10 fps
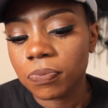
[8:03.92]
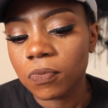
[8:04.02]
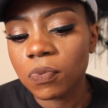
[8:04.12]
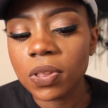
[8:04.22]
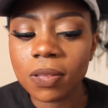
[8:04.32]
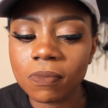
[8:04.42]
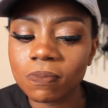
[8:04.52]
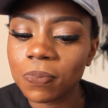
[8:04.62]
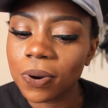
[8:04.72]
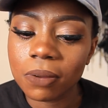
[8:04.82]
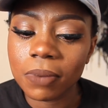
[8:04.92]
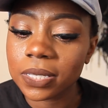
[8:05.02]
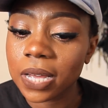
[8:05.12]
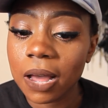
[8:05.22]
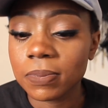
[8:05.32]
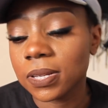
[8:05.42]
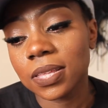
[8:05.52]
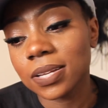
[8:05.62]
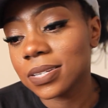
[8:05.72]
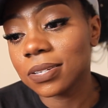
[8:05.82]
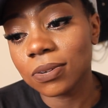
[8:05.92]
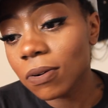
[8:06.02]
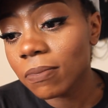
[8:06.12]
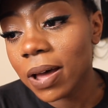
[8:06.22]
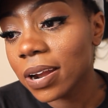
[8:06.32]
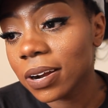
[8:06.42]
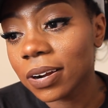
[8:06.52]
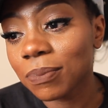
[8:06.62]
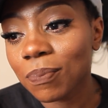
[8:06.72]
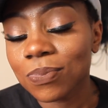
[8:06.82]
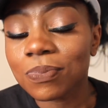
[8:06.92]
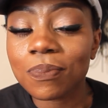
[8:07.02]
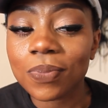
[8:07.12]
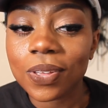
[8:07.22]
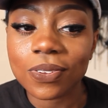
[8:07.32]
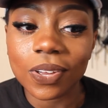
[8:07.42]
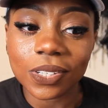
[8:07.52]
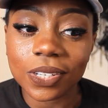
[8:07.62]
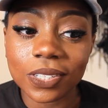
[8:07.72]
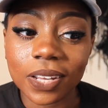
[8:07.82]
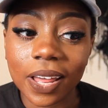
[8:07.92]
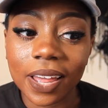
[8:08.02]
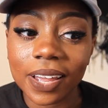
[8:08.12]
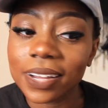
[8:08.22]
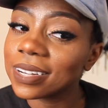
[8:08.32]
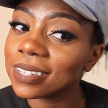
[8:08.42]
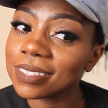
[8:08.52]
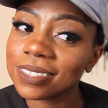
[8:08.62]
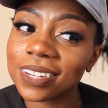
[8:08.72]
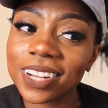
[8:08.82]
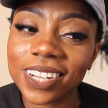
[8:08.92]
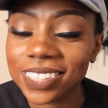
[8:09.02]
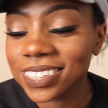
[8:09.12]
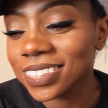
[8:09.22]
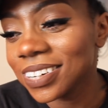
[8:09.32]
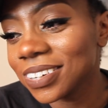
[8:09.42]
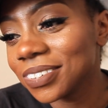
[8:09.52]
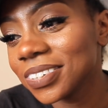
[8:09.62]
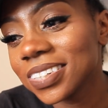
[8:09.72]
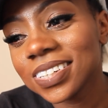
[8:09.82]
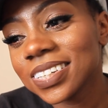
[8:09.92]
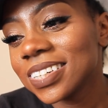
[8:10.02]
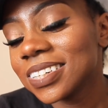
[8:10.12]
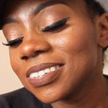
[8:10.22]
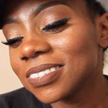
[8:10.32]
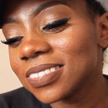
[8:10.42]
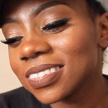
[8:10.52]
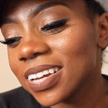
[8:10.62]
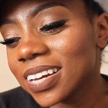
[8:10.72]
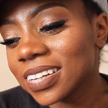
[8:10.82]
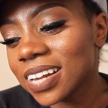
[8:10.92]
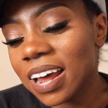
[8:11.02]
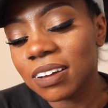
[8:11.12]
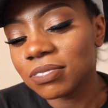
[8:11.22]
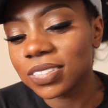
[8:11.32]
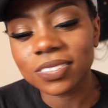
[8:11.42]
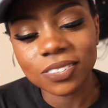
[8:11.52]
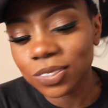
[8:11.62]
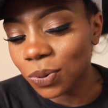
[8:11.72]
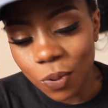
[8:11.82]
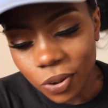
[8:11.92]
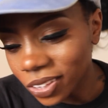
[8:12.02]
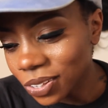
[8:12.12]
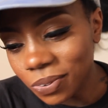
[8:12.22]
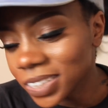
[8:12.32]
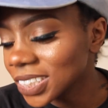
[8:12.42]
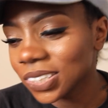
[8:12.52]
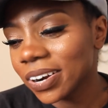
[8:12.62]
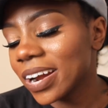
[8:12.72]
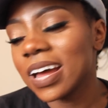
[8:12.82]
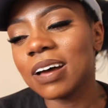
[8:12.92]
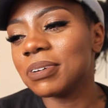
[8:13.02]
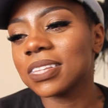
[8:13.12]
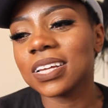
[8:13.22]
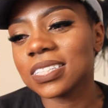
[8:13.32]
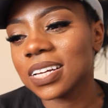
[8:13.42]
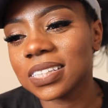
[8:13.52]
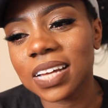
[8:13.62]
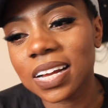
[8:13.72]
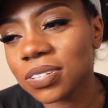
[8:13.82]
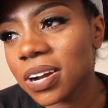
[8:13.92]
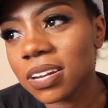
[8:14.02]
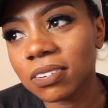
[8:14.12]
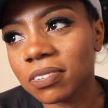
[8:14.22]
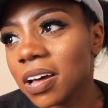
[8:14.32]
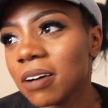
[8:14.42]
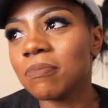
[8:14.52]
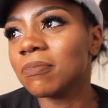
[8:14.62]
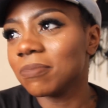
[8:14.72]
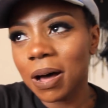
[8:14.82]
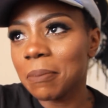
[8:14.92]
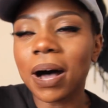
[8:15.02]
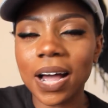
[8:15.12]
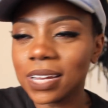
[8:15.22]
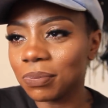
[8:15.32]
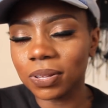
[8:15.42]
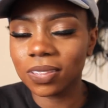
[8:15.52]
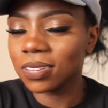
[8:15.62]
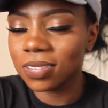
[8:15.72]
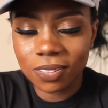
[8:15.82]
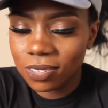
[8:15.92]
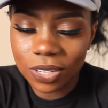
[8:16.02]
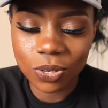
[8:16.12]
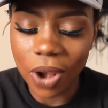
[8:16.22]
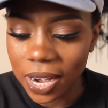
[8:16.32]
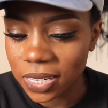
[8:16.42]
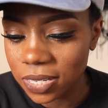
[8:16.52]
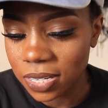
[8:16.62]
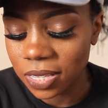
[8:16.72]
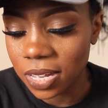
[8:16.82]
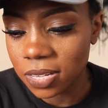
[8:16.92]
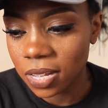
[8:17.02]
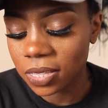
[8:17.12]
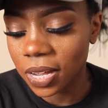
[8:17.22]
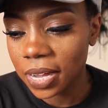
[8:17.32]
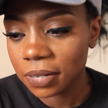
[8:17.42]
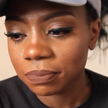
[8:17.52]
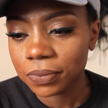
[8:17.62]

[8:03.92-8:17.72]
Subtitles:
really putting my time into things that don't matter, such as, like, you know, like, a lot of just scrolling through Instagram and things like that, trying to numb my mind with distractions and things like that.